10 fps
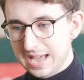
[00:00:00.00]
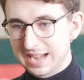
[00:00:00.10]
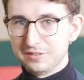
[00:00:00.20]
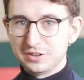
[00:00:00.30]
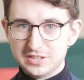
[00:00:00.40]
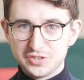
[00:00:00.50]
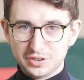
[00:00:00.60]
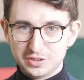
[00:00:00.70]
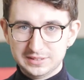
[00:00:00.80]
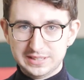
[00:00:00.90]
and I really
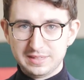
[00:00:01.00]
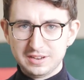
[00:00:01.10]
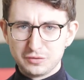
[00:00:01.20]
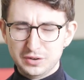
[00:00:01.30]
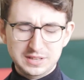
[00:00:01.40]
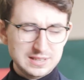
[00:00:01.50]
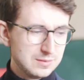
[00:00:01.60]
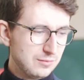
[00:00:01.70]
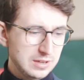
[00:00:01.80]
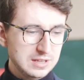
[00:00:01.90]
struggled to think of all
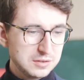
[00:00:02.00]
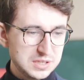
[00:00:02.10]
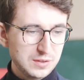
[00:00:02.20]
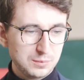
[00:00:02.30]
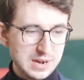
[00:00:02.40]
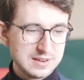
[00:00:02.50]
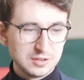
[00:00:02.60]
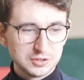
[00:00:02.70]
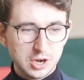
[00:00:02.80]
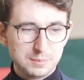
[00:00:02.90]
these really useful
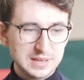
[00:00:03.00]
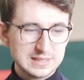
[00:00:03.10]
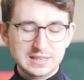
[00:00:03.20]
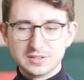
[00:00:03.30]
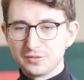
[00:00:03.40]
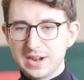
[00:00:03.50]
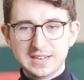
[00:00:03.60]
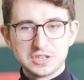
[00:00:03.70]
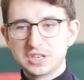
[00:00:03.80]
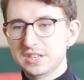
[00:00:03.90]
practical topics like
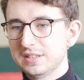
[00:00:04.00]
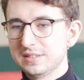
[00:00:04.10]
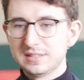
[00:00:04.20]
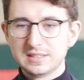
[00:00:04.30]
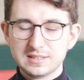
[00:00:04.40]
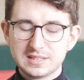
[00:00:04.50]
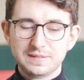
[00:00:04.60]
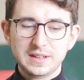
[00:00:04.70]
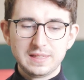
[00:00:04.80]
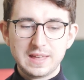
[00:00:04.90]
directions and
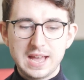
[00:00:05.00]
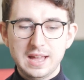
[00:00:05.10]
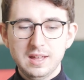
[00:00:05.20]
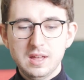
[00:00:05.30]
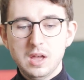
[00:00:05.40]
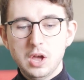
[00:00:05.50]
stuff like that.